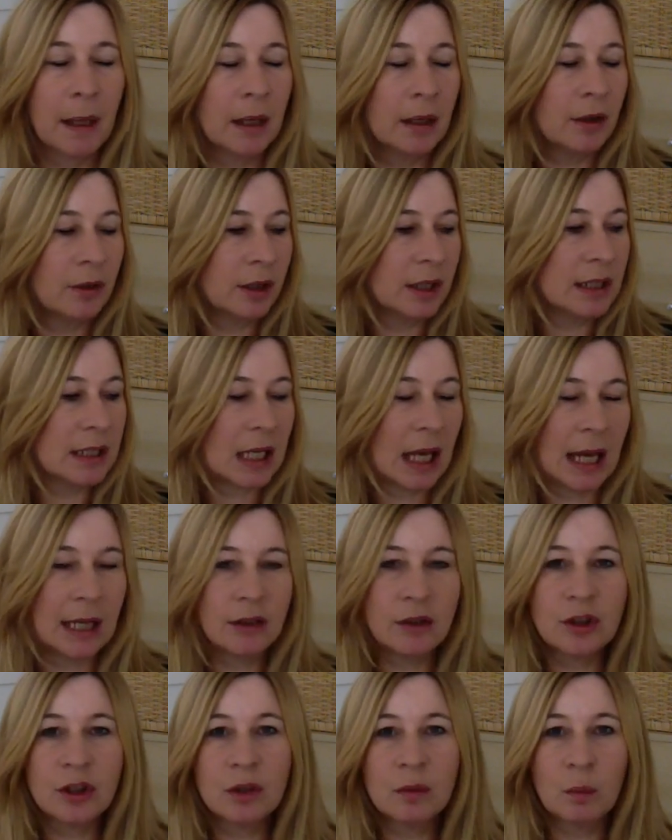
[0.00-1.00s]
your
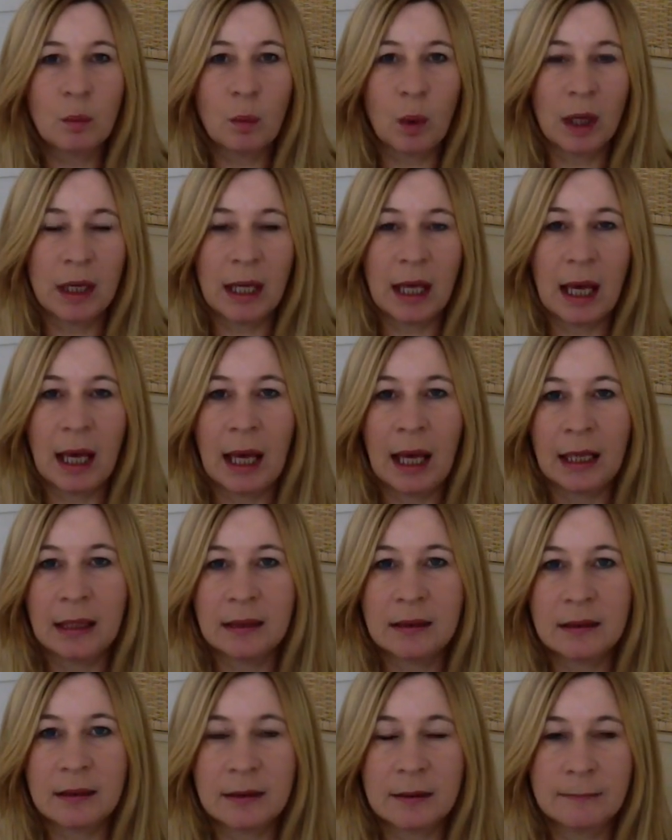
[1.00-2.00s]
intention in one
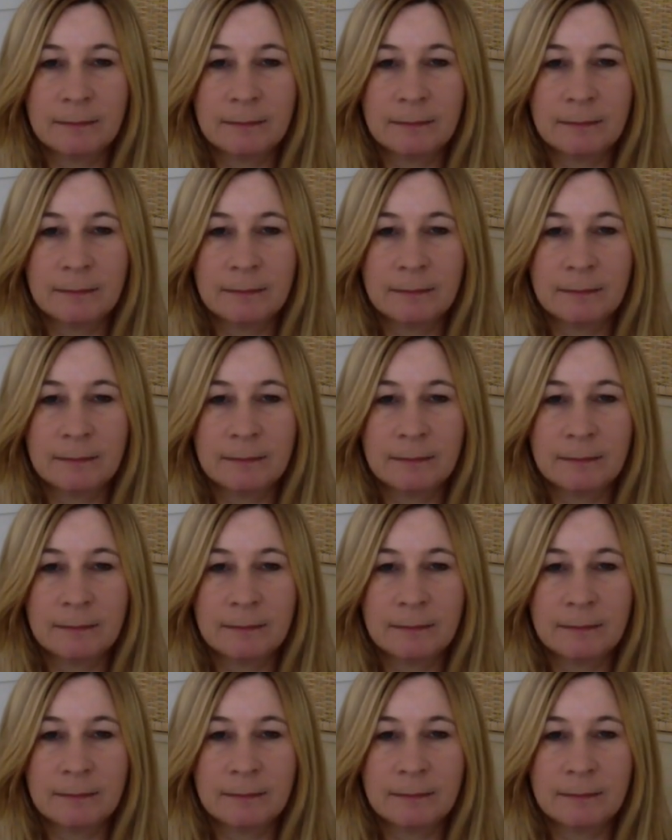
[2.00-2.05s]
hand,